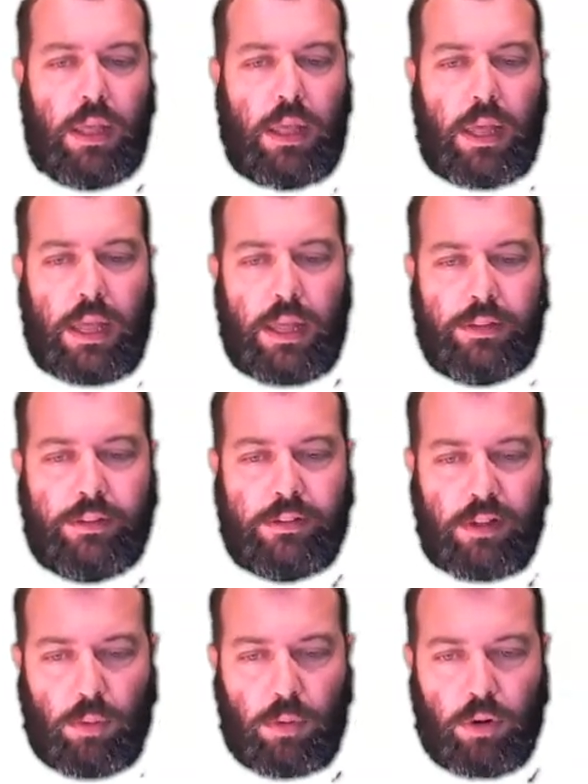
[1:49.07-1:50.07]
and
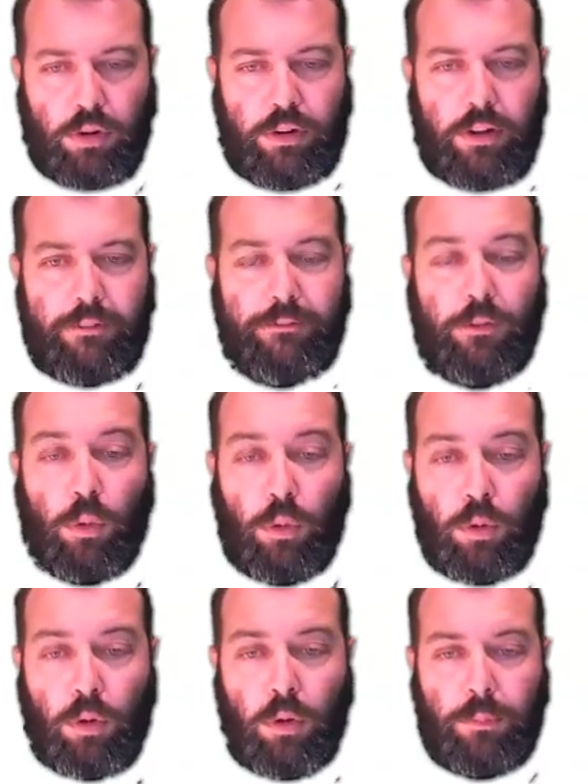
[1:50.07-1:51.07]
so on
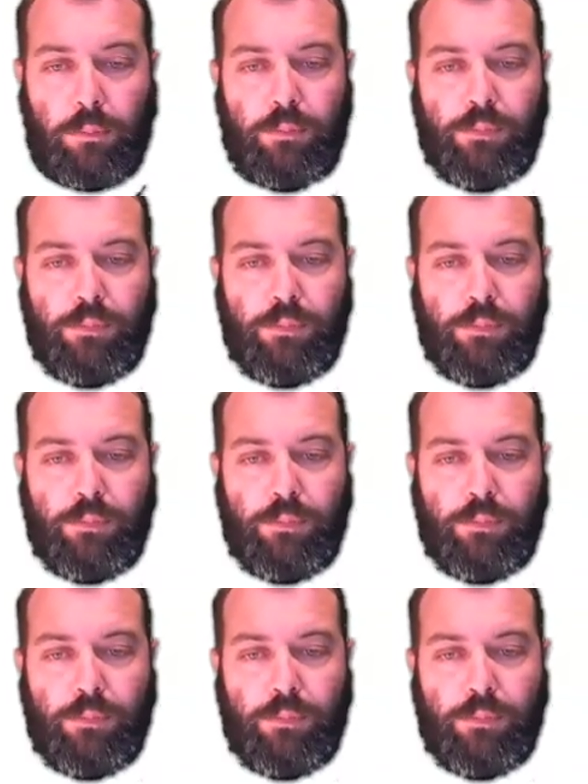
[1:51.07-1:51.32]
for,